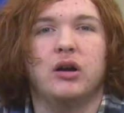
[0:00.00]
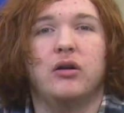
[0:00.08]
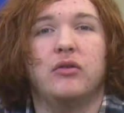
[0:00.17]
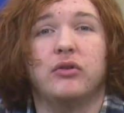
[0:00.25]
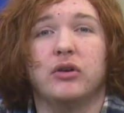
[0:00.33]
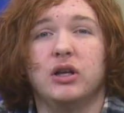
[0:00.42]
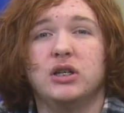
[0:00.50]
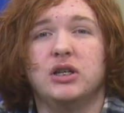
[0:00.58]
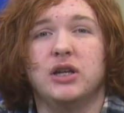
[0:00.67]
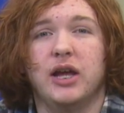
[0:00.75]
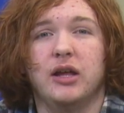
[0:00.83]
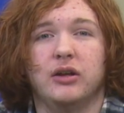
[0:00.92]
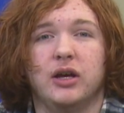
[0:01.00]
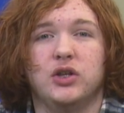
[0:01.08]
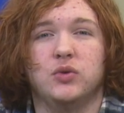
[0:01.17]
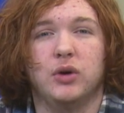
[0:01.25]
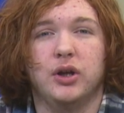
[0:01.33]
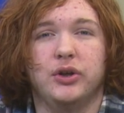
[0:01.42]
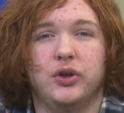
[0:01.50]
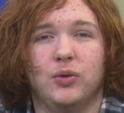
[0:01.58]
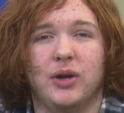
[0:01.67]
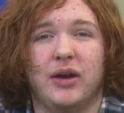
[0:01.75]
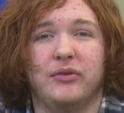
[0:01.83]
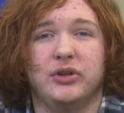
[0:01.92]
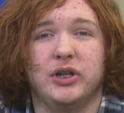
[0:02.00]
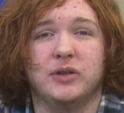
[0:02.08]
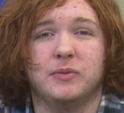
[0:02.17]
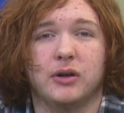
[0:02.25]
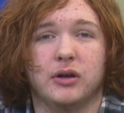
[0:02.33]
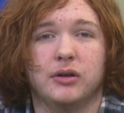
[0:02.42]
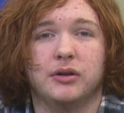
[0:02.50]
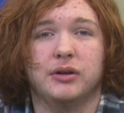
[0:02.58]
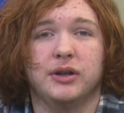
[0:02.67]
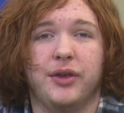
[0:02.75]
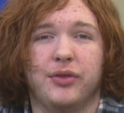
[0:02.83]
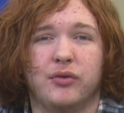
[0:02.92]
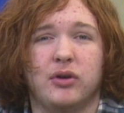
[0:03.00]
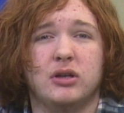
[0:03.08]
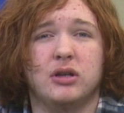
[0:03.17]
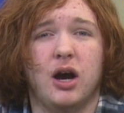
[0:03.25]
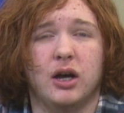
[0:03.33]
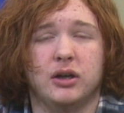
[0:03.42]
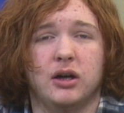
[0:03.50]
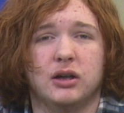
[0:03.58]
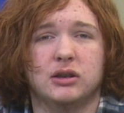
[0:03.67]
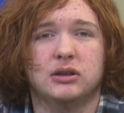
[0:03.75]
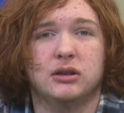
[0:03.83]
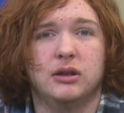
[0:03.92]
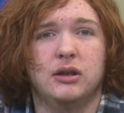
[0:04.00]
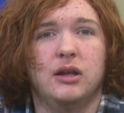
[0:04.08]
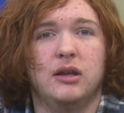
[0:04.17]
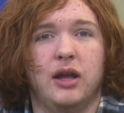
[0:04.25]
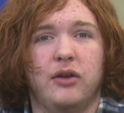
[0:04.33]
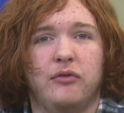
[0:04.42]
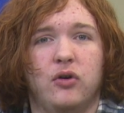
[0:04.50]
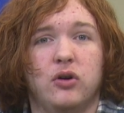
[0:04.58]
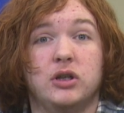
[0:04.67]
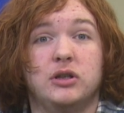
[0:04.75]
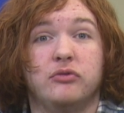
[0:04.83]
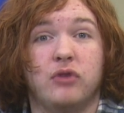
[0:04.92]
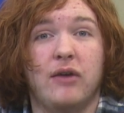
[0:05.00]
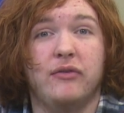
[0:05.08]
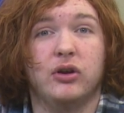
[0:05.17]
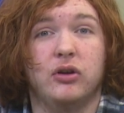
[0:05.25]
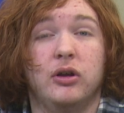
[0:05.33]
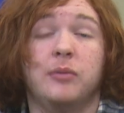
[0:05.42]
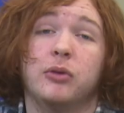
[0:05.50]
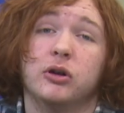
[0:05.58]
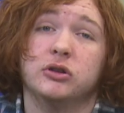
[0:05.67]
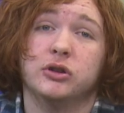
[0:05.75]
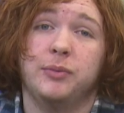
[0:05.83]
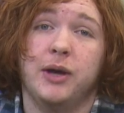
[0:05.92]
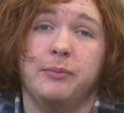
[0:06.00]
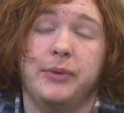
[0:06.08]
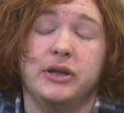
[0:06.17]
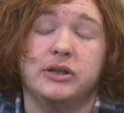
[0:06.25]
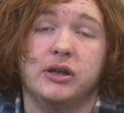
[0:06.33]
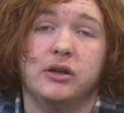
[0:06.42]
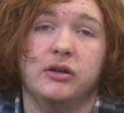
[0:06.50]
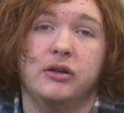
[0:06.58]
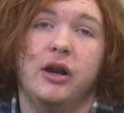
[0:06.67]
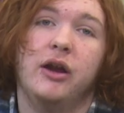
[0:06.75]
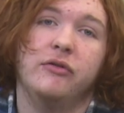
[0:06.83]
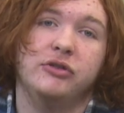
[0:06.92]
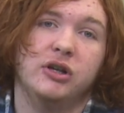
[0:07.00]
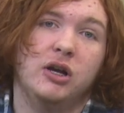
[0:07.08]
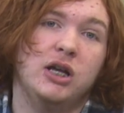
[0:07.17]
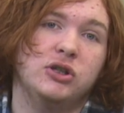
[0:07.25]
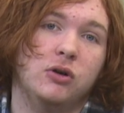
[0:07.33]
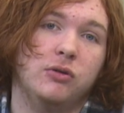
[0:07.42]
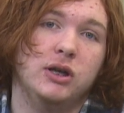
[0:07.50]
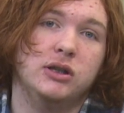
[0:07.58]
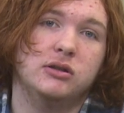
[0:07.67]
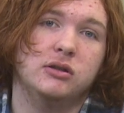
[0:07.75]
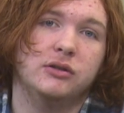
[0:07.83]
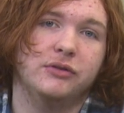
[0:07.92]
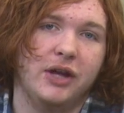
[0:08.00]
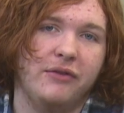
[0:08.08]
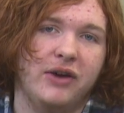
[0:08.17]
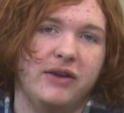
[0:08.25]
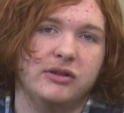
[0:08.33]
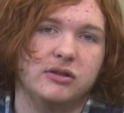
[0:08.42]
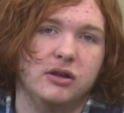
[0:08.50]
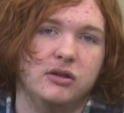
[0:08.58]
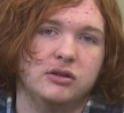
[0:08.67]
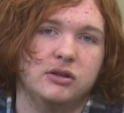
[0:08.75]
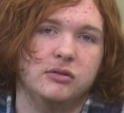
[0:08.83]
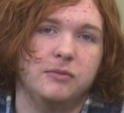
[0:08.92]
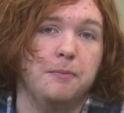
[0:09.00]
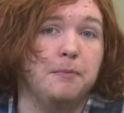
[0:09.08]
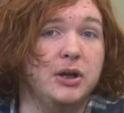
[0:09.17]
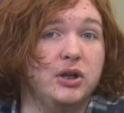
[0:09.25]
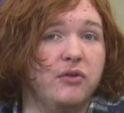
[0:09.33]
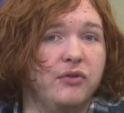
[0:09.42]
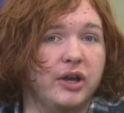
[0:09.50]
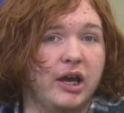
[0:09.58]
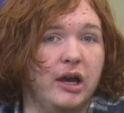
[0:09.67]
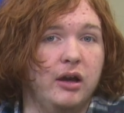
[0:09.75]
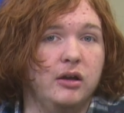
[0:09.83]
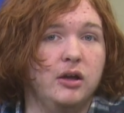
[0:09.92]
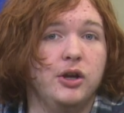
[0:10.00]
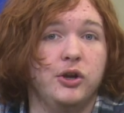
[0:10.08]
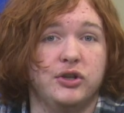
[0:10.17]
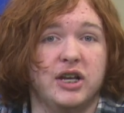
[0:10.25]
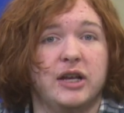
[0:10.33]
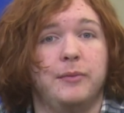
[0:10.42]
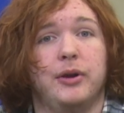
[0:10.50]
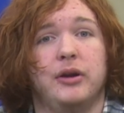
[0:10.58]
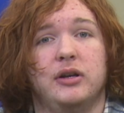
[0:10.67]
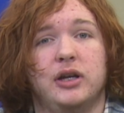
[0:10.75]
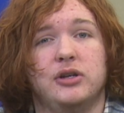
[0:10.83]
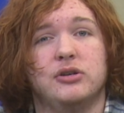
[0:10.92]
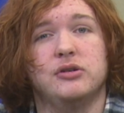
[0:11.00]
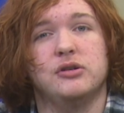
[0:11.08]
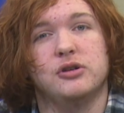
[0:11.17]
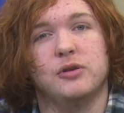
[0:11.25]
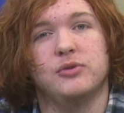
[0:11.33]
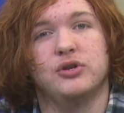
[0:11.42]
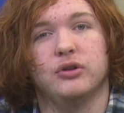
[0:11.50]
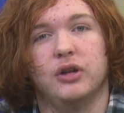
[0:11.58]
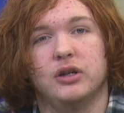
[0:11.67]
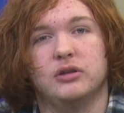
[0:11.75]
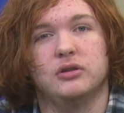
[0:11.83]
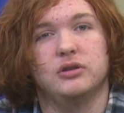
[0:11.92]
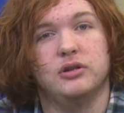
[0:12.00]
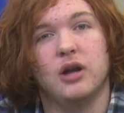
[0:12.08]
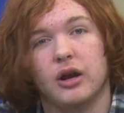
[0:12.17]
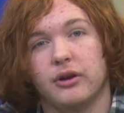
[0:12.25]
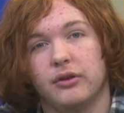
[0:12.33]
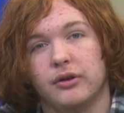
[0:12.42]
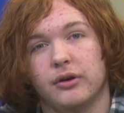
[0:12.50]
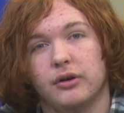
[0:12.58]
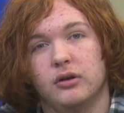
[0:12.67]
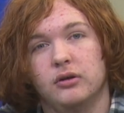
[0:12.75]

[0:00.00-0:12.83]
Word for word: For lunch today in lines 1 and 2, we have cheeseburger. Line 3 is hot dogs. Line 4 is ravioli and personal pan pizza. And as always, line 5 is closed. But don't forget, your second period teacher determines your lunch, not your third.